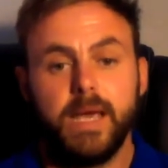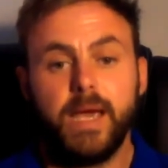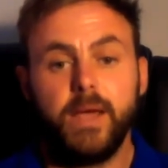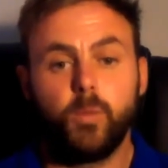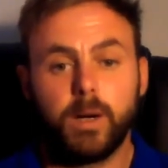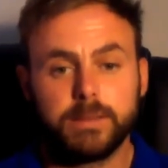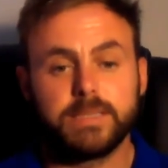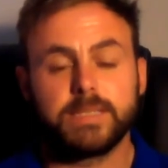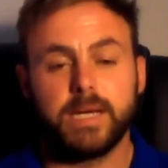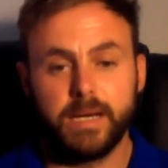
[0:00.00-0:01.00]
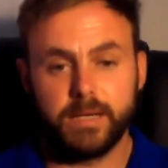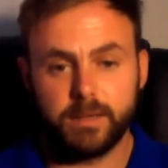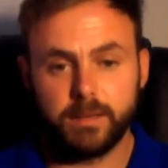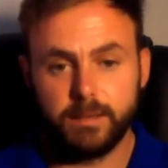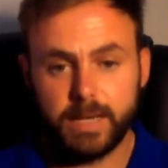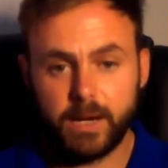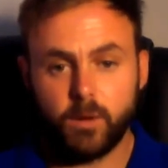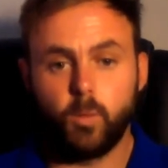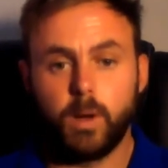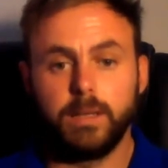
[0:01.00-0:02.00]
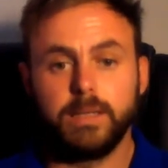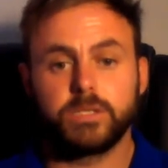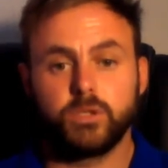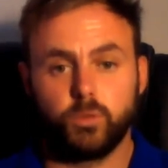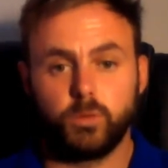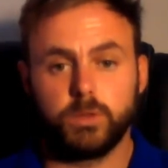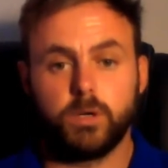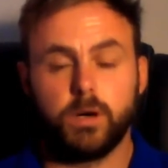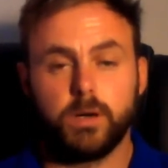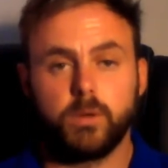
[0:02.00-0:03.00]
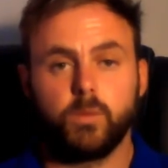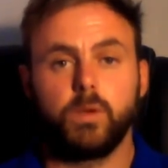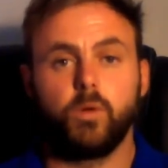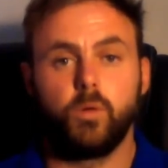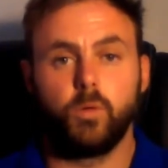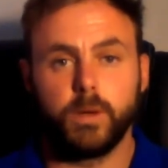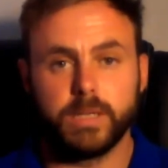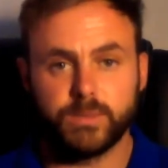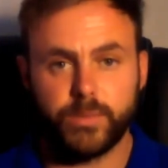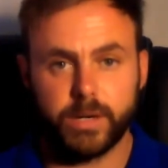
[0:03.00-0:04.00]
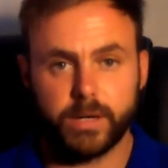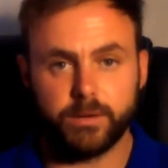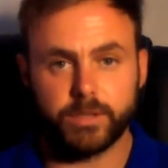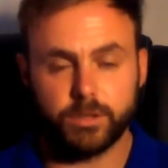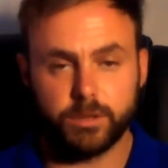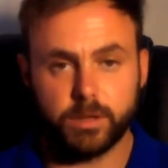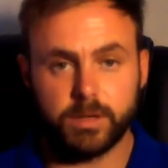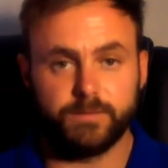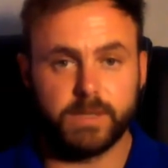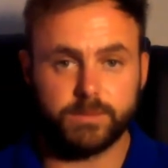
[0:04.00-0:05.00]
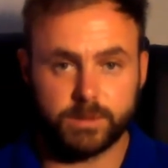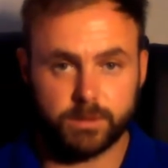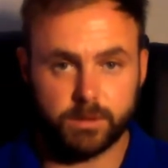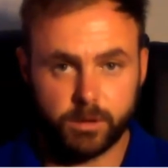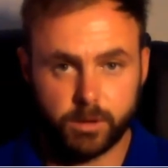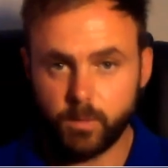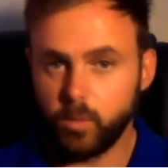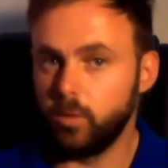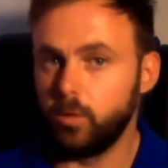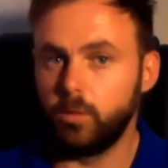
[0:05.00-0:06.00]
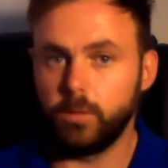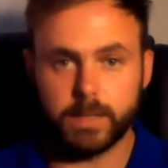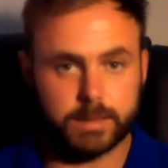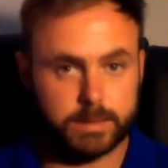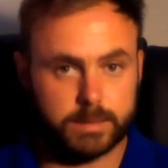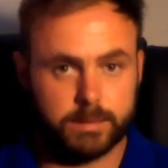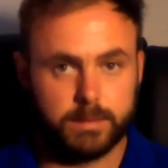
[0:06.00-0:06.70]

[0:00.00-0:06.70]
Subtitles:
A well-designed and a well-installed garden will always bring return on investment on a home. Always.